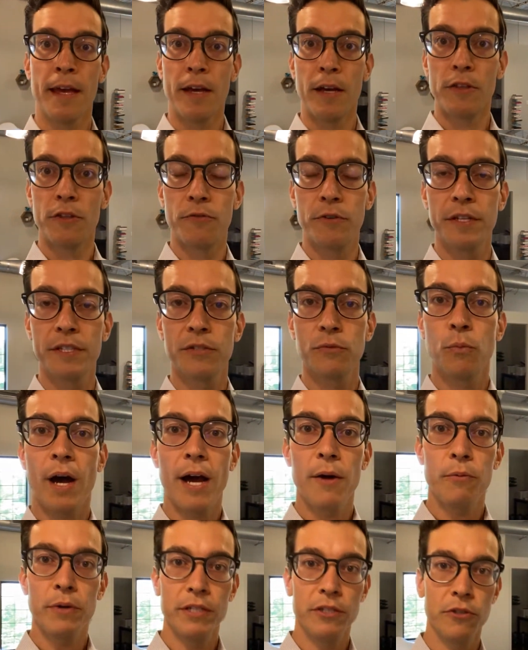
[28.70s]
the reason why
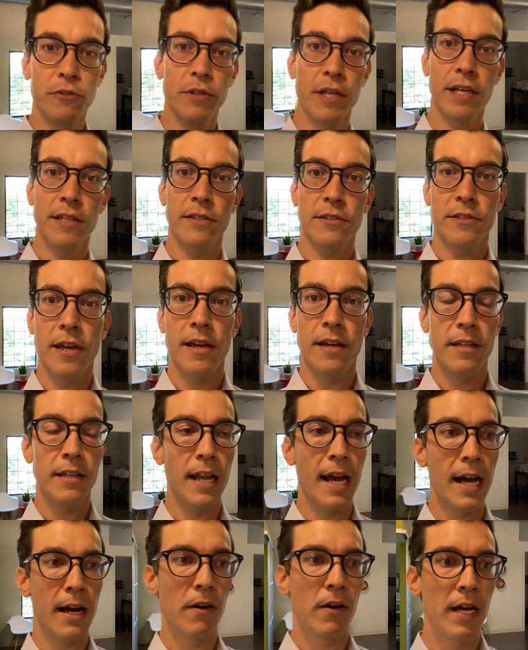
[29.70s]
we do this
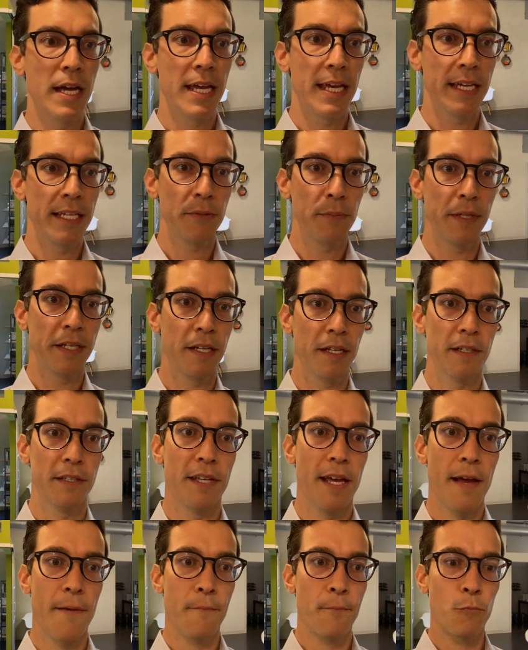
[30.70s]
now is because
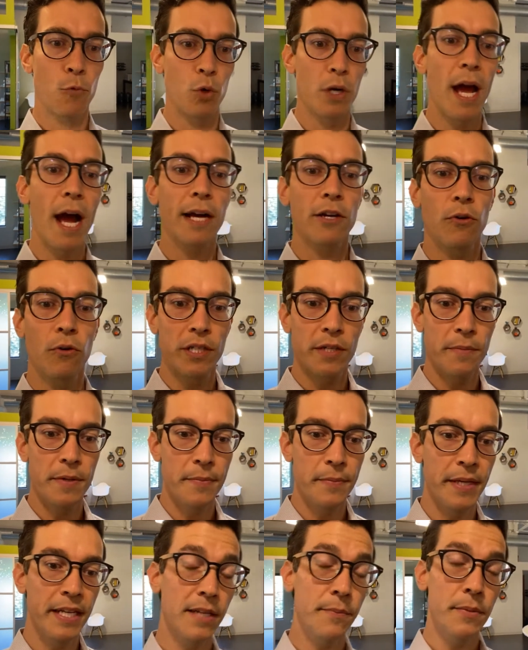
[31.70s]
we're not going to be
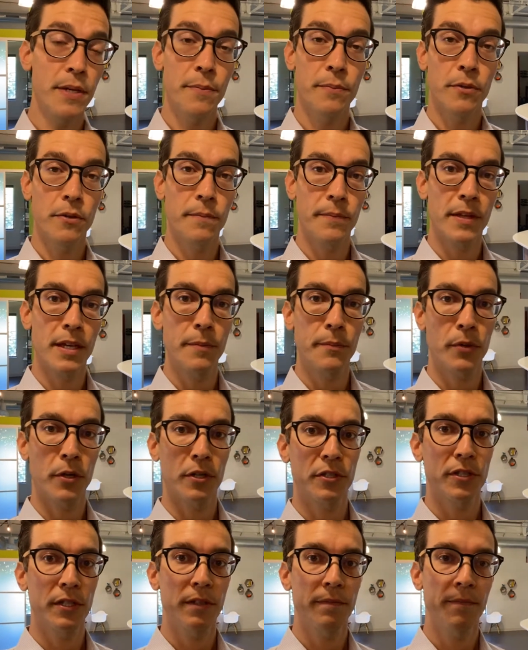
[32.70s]
meeting people in
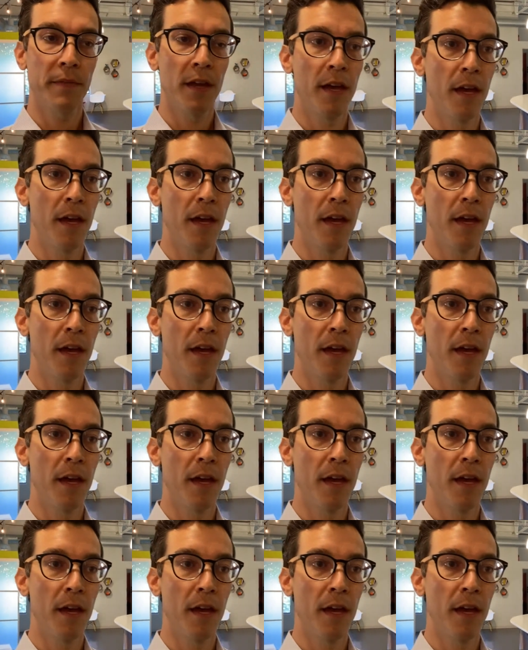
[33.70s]
person.